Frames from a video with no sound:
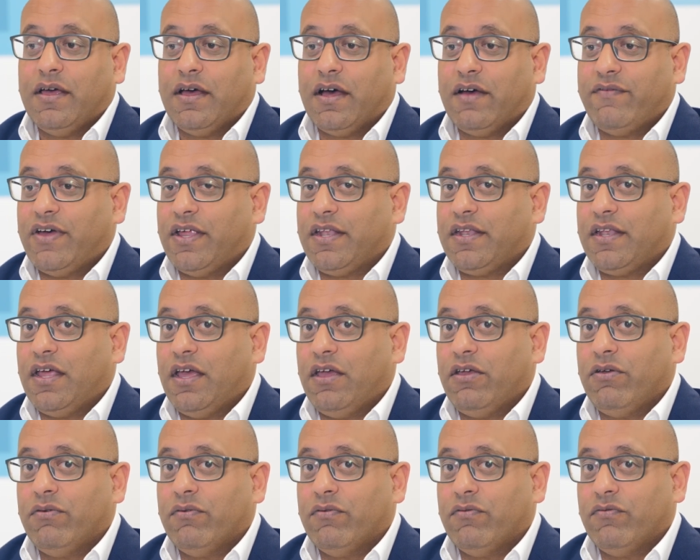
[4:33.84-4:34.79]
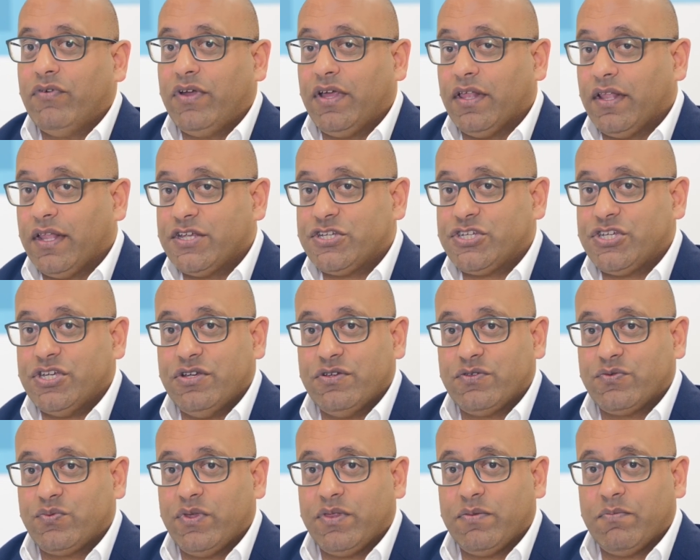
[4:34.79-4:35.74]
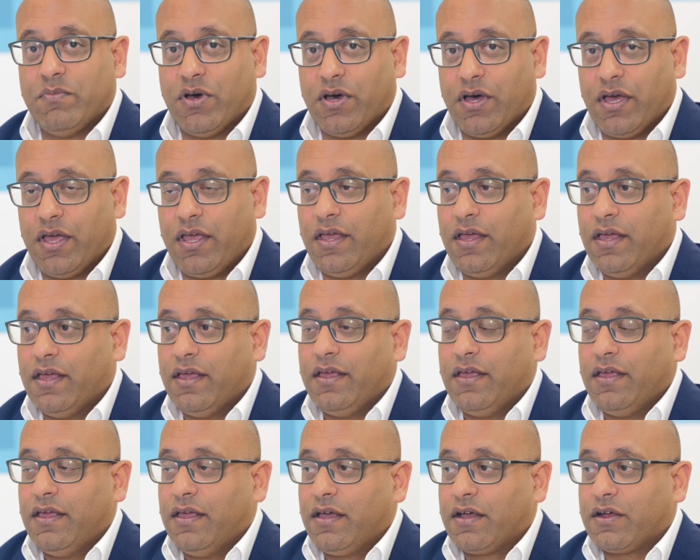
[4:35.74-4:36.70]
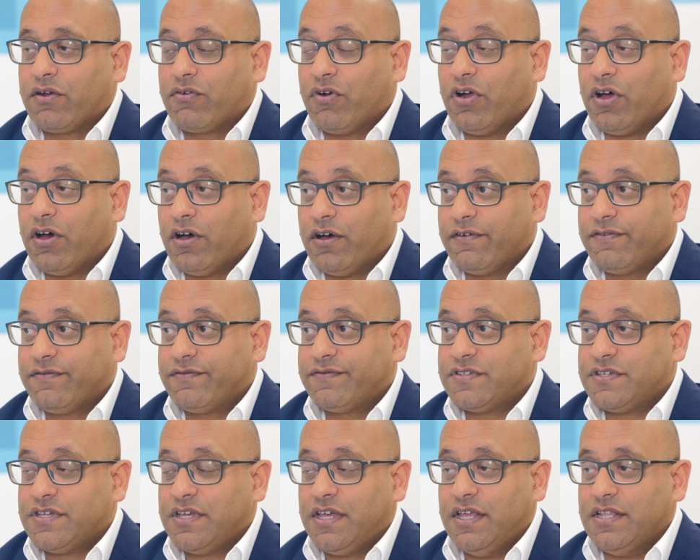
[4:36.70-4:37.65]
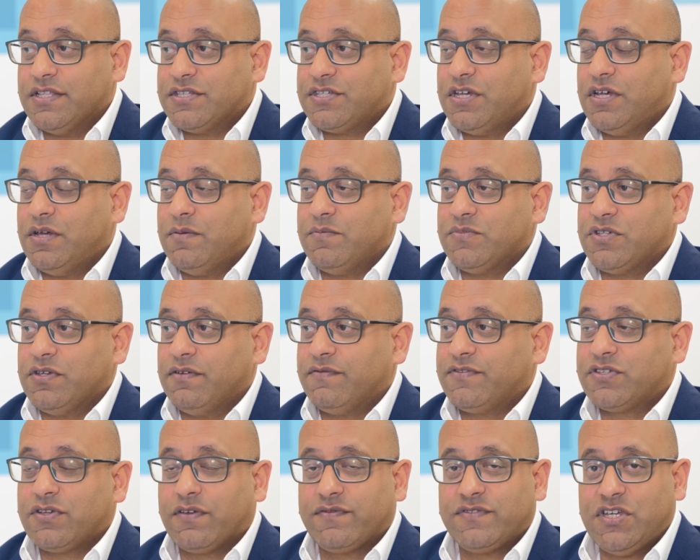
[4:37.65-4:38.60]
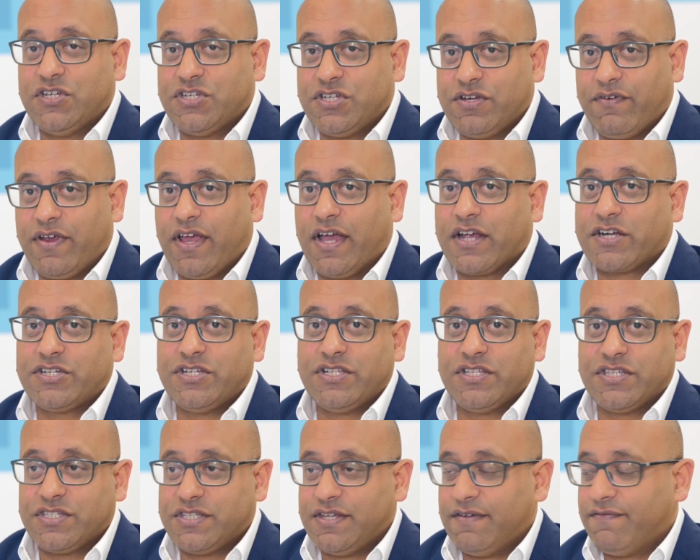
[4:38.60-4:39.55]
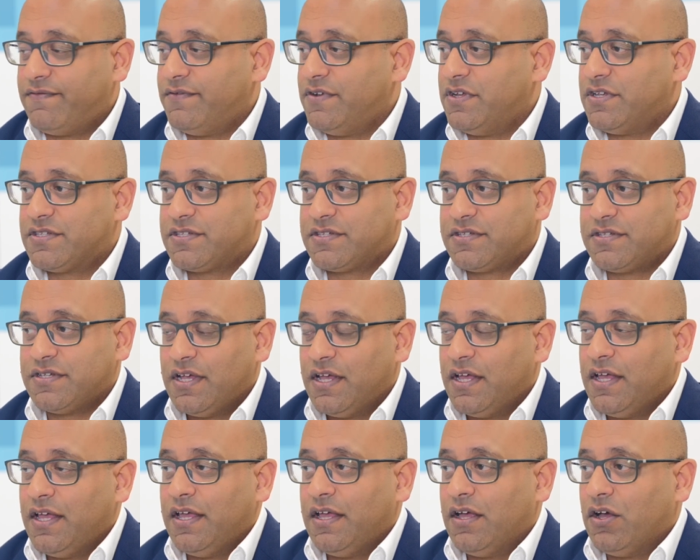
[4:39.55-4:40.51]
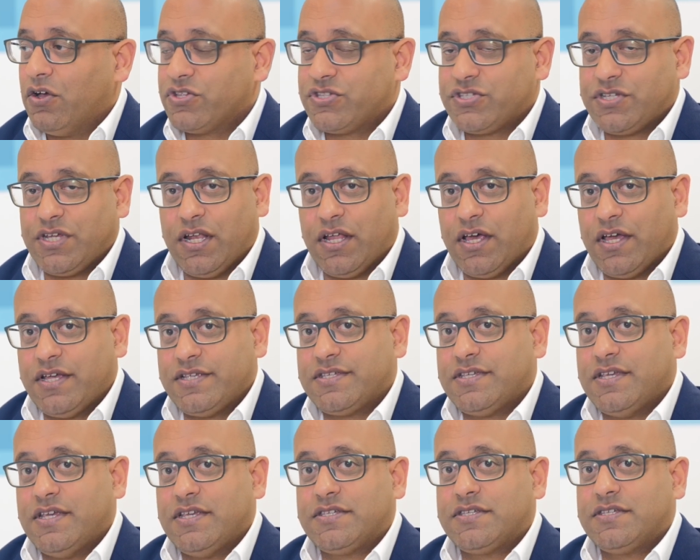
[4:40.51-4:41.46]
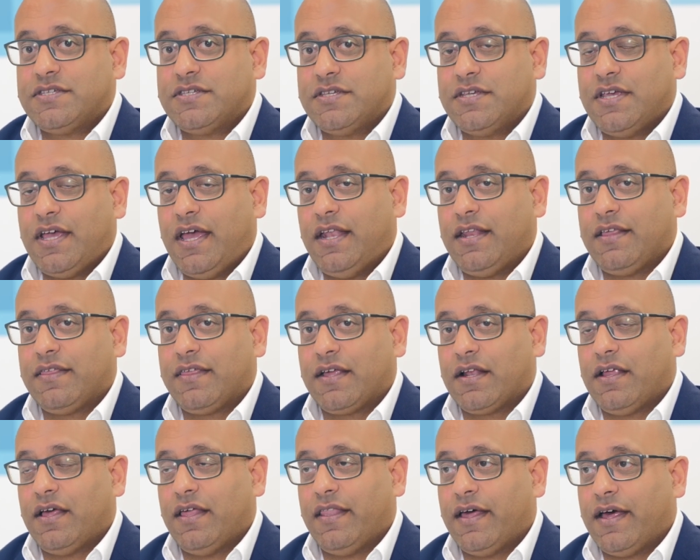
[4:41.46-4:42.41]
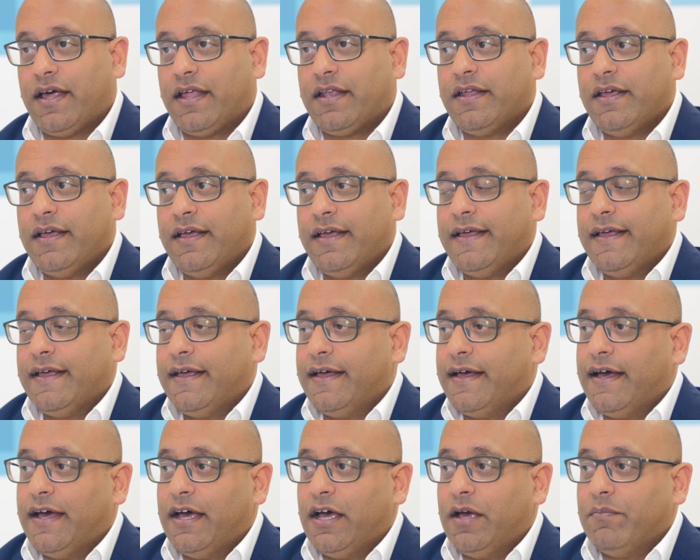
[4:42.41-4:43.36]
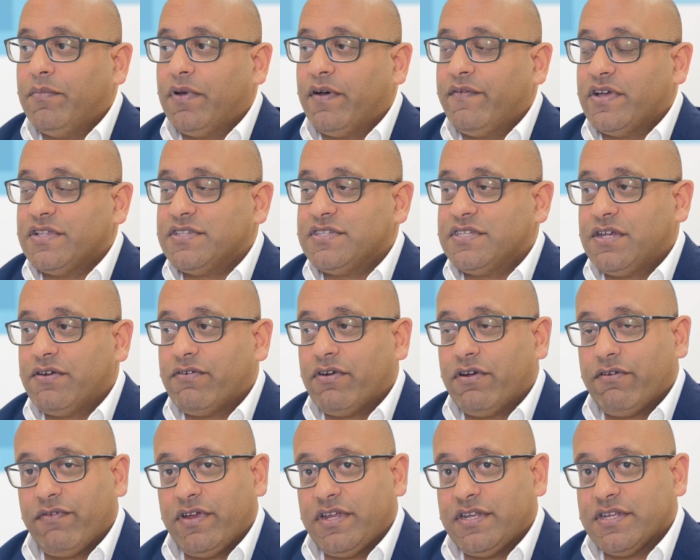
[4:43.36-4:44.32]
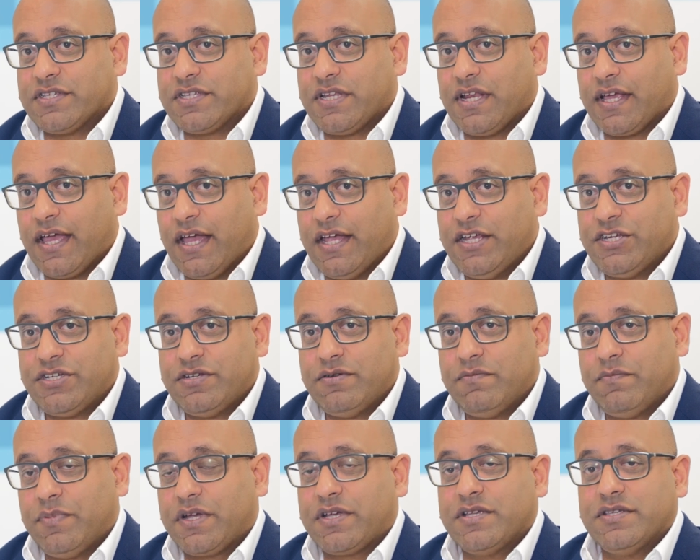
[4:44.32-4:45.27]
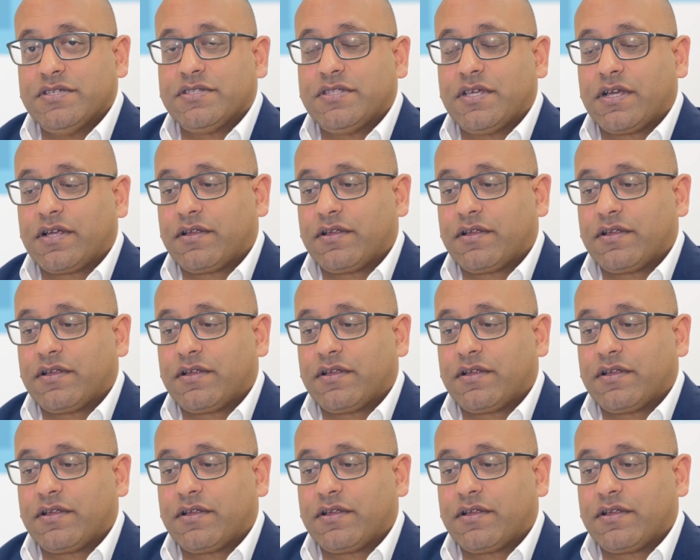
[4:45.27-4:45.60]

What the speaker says: I've had no real issues with my graft in terms of soft tissue reaction, stiffness, osteolysis, anything like that. I've had 0 redislocation because